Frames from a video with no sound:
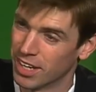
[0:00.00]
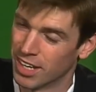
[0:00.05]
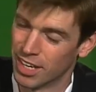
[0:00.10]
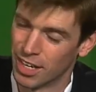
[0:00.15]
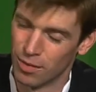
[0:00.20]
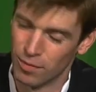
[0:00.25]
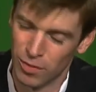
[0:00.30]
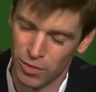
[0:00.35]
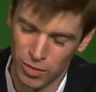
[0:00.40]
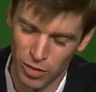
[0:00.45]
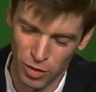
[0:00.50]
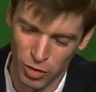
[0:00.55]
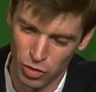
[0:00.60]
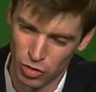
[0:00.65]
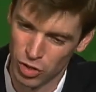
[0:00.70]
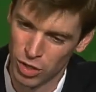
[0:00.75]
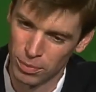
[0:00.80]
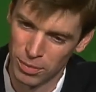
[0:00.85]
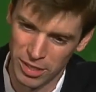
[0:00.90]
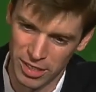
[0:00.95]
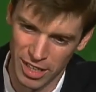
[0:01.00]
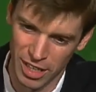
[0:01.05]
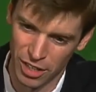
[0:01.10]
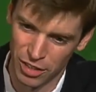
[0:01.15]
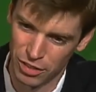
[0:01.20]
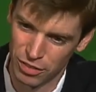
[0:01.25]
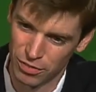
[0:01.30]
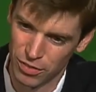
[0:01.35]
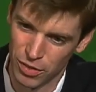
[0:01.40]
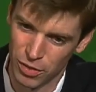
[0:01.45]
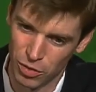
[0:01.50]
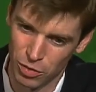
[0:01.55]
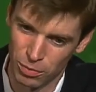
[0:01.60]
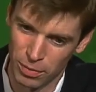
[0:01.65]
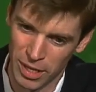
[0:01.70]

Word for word: Um, it's extremely talented folks.